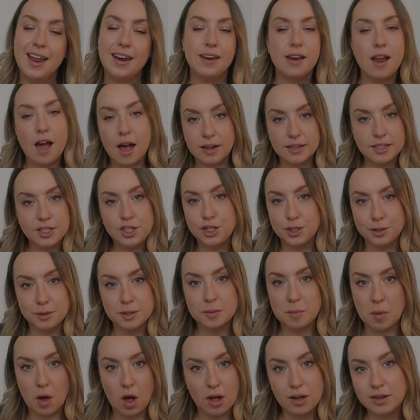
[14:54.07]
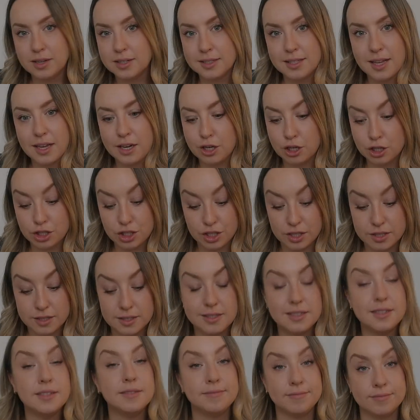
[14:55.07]
not too small, because then you're
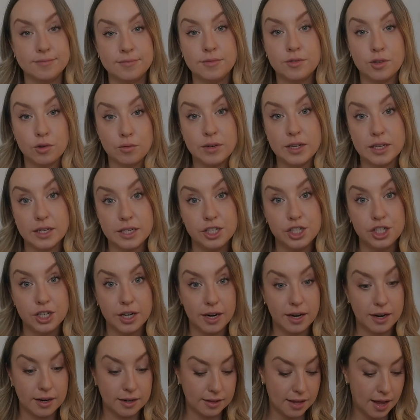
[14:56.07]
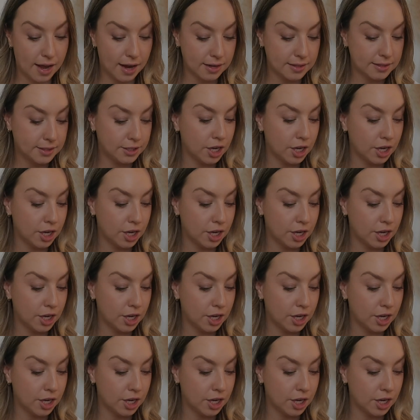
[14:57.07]
just really shit out of luck.